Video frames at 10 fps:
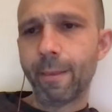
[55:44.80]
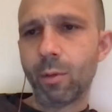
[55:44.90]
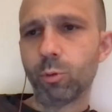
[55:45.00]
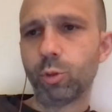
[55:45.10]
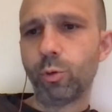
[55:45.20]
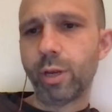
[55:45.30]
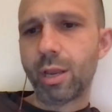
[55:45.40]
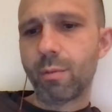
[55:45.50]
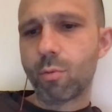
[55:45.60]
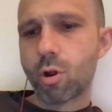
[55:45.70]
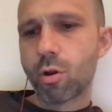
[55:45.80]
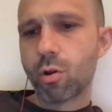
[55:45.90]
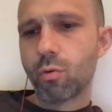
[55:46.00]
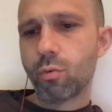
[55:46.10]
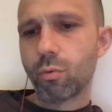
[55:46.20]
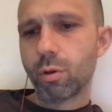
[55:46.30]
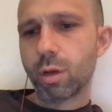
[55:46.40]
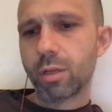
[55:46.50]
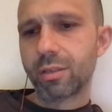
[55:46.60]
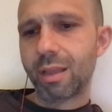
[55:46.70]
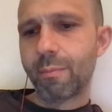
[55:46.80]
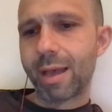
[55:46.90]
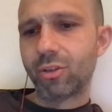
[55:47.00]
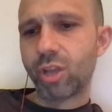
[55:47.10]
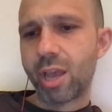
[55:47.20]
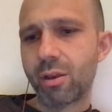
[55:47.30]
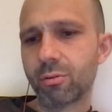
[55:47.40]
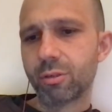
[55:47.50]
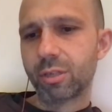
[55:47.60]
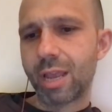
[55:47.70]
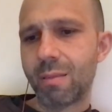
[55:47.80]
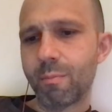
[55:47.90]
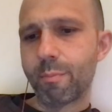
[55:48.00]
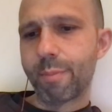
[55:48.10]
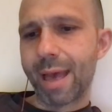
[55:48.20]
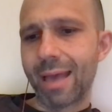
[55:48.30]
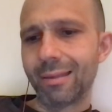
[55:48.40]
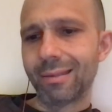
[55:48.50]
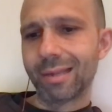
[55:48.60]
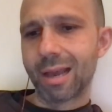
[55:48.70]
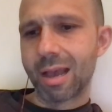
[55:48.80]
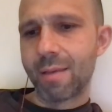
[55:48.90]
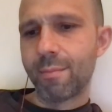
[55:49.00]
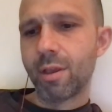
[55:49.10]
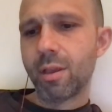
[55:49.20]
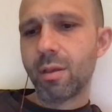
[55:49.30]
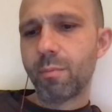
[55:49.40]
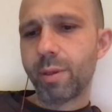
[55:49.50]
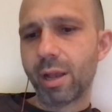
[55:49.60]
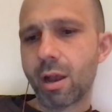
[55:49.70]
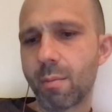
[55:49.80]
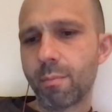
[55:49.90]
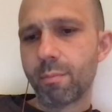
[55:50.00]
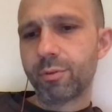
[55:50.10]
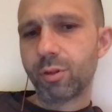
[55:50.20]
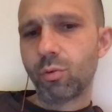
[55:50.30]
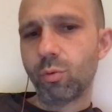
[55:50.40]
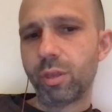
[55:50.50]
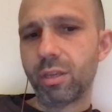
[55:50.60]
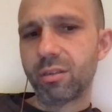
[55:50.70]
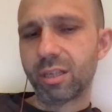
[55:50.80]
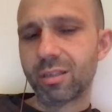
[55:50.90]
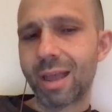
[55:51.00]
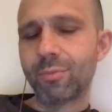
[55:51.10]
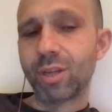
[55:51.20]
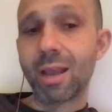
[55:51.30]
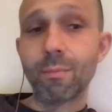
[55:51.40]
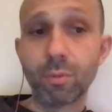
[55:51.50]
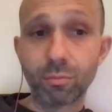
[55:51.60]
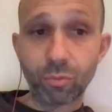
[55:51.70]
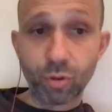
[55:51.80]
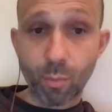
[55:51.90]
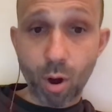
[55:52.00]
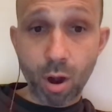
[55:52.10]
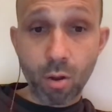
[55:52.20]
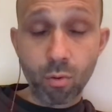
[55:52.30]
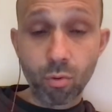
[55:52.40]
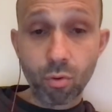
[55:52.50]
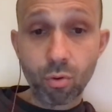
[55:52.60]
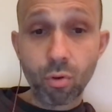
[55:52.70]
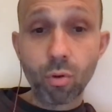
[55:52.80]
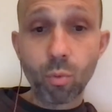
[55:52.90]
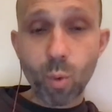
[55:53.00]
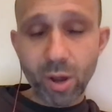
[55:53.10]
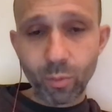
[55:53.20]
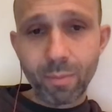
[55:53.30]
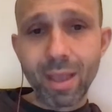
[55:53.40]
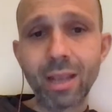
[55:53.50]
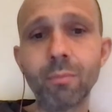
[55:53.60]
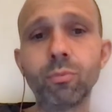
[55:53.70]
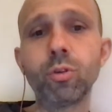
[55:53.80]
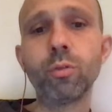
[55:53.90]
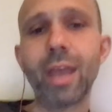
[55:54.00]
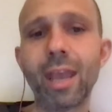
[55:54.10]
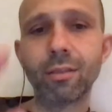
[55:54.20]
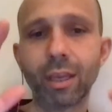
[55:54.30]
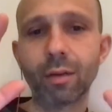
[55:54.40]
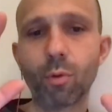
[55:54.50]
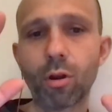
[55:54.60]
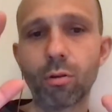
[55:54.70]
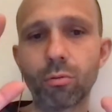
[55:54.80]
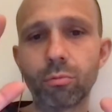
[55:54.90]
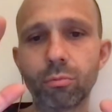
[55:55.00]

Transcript: And we'll do it again tomorrow. Uh, same bat channel, same bat time. Big up to the six time champ tomorrow. Why don't we make him do the hand thing tomorrow?